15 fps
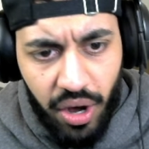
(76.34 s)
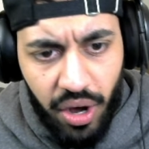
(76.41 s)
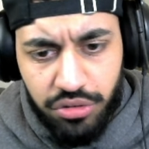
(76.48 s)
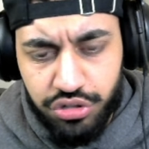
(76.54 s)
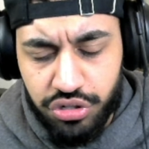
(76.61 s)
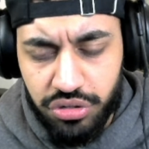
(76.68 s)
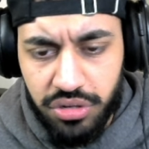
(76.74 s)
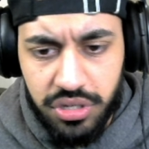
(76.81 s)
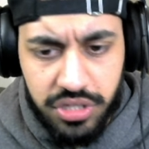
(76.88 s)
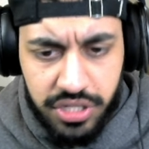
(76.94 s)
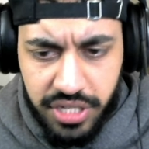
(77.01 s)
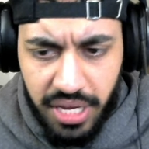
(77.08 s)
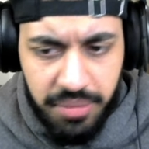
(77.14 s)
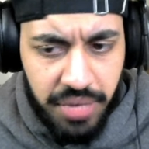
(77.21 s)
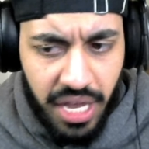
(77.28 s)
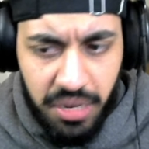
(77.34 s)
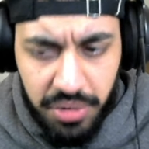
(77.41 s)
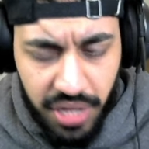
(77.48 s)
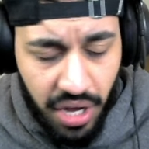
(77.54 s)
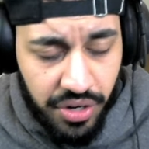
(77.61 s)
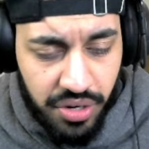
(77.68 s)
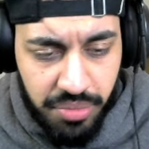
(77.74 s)
Also, it's the same kind of
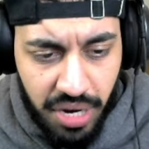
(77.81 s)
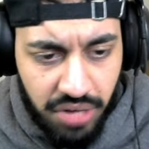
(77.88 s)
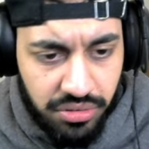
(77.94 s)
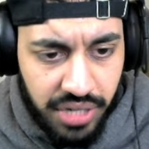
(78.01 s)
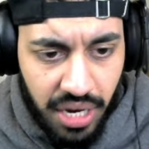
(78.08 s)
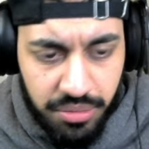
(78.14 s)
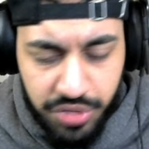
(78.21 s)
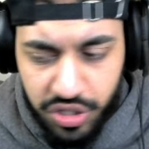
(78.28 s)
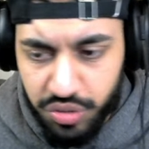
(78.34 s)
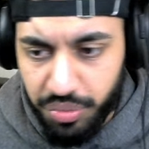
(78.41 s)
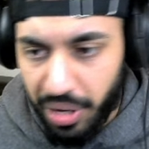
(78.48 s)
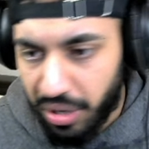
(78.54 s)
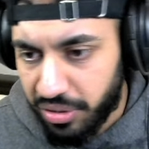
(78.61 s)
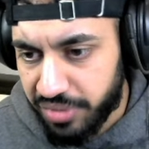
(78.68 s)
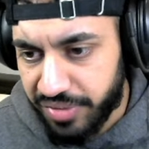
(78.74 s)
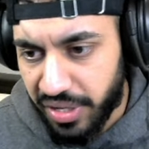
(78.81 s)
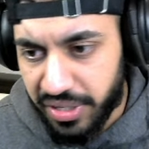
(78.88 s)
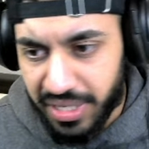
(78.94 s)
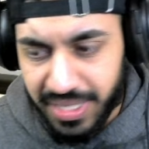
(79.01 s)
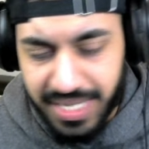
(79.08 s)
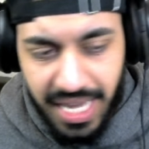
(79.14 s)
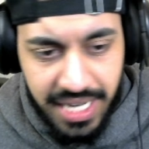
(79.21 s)
with the underbarrel grips as well. They've done
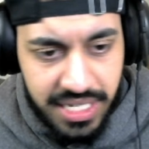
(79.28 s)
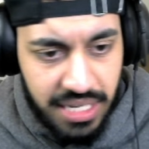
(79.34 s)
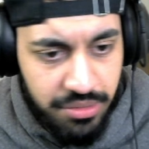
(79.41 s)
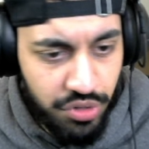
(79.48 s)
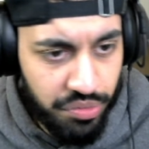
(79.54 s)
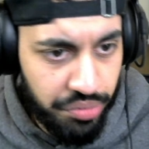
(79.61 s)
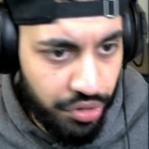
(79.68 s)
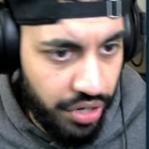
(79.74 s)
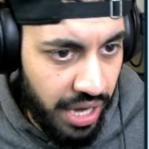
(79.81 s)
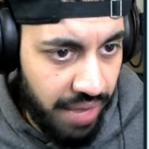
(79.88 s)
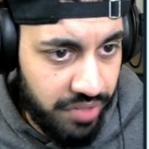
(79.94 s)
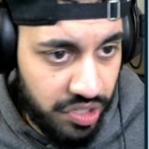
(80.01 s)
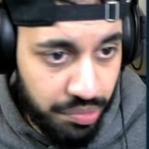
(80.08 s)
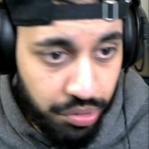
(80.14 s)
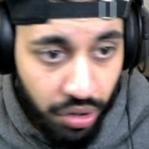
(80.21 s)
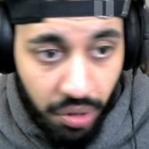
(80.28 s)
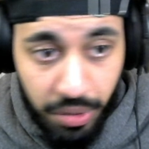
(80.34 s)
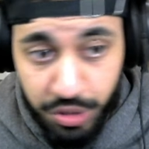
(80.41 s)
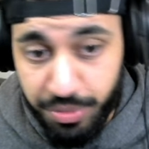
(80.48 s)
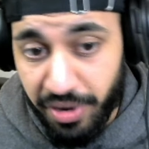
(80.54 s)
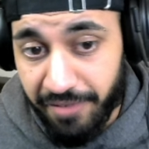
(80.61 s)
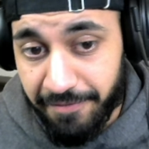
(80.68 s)
the exact same. So Bruen Heavy Support,
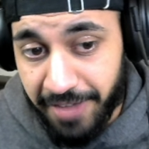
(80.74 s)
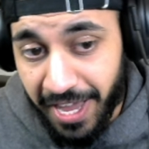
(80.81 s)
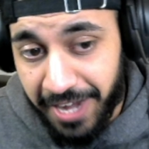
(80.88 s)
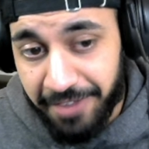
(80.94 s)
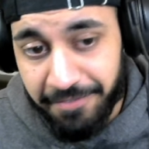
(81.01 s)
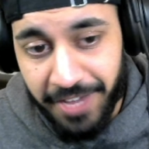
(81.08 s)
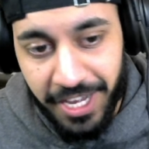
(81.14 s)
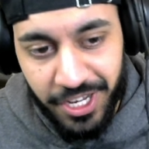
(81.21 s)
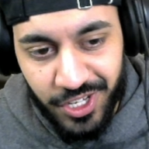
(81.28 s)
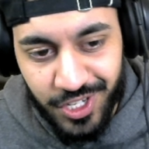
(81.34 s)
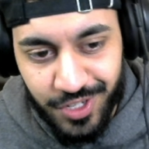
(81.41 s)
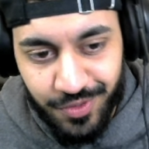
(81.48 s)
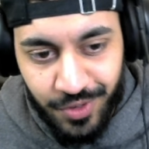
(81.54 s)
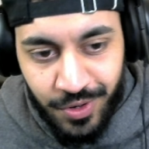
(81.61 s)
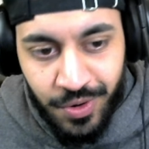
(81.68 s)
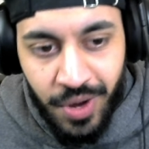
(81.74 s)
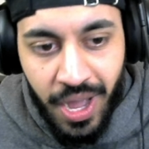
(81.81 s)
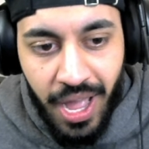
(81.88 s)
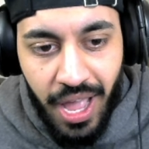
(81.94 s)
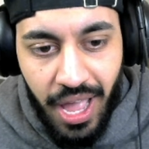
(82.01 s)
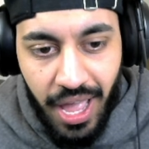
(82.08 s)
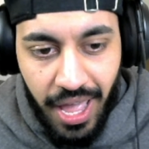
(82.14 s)
which would be a very, very useful
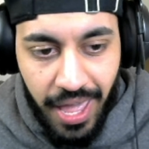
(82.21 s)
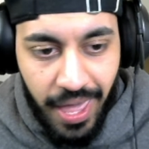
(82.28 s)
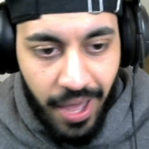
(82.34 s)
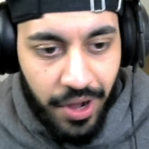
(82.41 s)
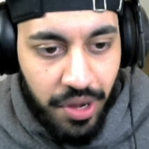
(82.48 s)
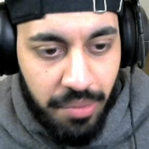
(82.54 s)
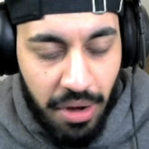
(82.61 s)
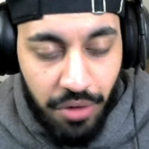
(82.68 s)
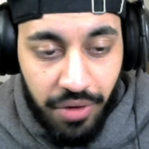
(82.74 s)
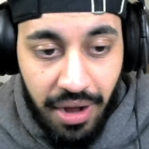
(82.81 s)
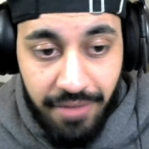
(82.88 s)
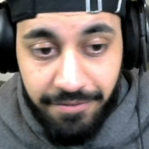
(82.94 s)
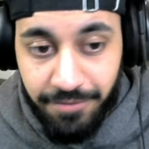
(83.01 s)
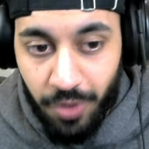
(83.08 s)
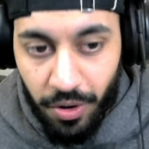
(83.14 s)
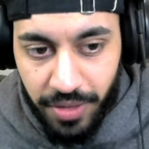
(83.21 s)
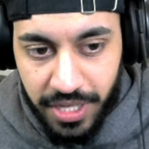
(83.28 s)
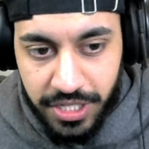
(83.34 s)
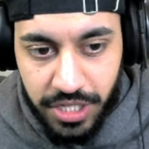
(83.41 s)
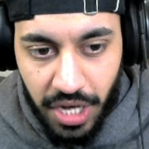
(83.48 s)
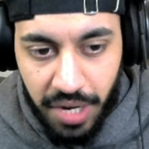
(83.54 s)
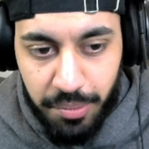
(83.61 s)
underbarrel grip for
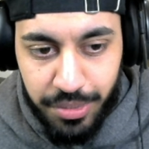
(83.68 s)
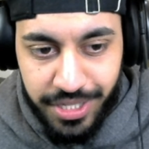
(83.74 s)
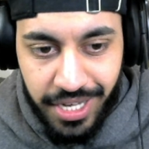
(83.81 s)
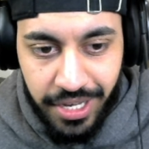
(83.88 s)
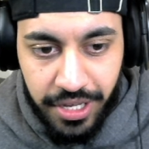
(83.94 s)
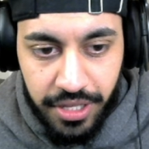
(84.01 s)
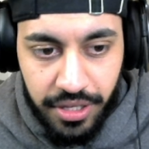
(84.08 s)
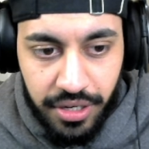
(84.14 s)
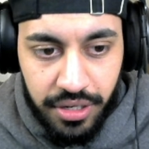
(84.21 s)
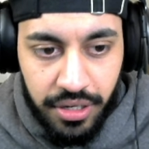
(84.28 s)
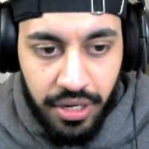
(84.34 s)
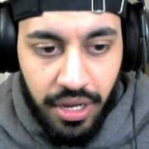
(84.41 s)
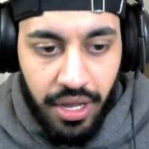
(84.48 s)
this gun in particular.